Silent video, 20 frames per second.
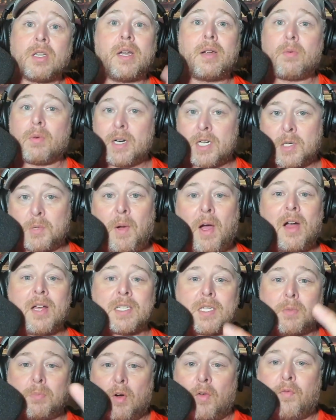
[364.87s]

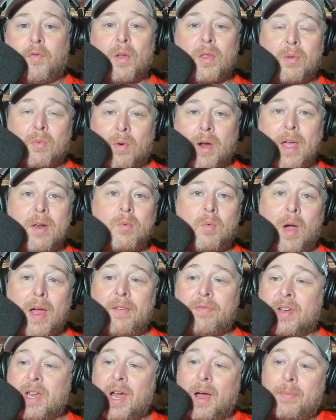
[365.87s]
responsible for the red
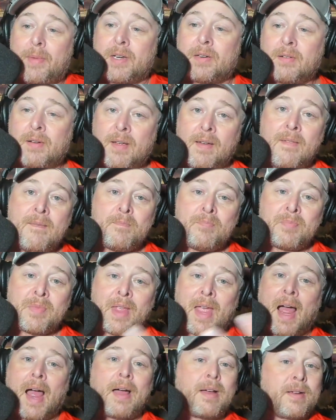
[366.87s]
wave coming.
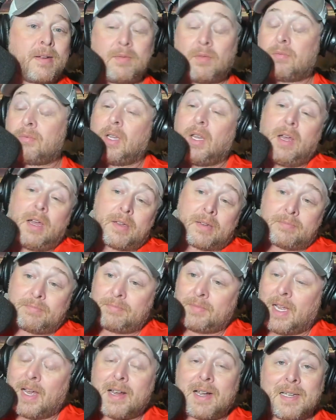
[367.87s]
Look,
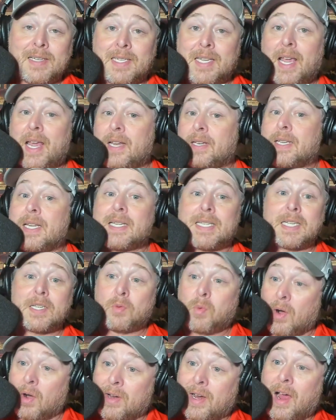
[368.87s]
like I said, this
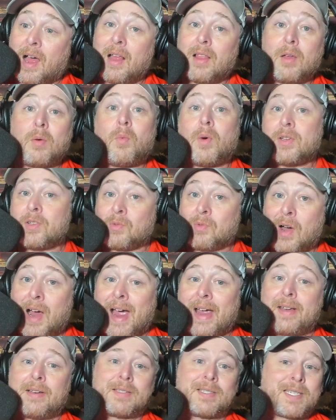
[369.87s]
is where Colin was
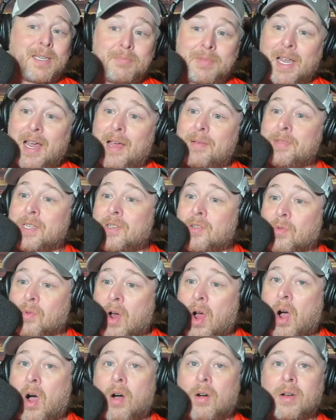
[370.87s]
right. Sometimes he's
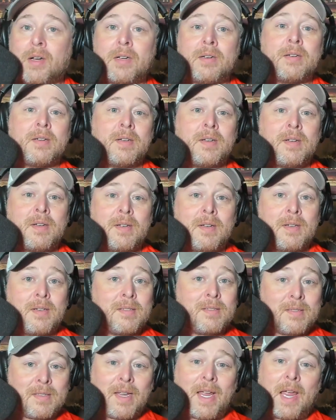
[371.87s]
wrong.
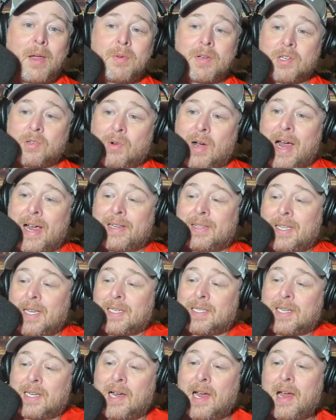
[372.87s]
He was right
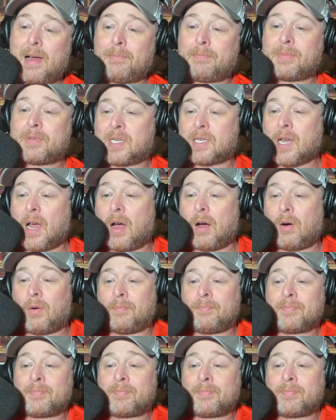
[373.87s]
this time. So